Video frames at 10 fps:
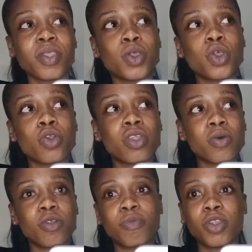So, that
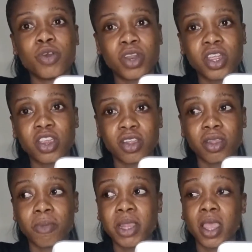was pretty audacious.
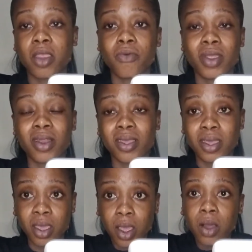It means that he really
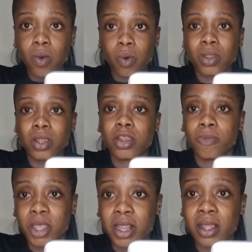wanted to
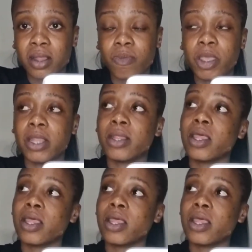be in that space.